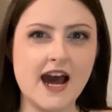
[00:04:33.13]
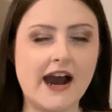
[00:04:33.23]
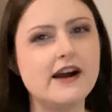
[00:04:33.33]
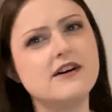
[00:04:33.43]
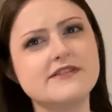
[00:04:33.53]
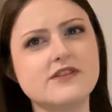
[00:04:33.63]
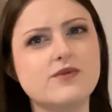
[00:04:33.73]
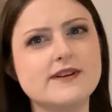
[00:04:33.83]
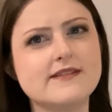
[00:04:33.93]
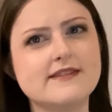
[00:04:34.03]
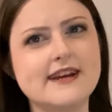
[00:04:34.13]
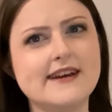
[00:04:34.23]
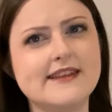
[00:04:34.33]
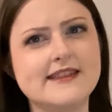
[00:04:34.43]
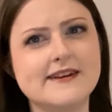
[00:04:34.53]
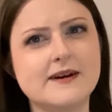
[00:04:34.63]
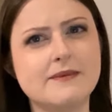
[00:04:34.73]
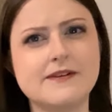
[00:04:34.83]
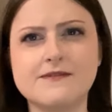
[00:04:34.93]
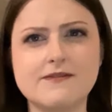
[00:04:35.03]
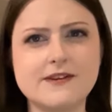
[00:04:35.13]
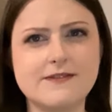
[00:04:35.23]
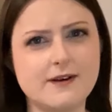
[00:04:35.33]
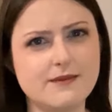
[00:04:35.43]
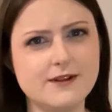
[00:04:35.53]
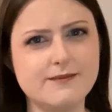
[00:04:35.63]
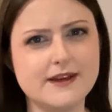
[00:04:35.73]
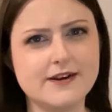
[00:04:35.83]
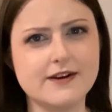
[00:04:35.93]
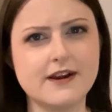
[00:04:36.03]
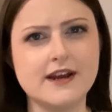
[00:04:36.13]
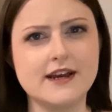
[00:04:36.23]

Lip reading: I also want to say that they come in a 55 millimeter,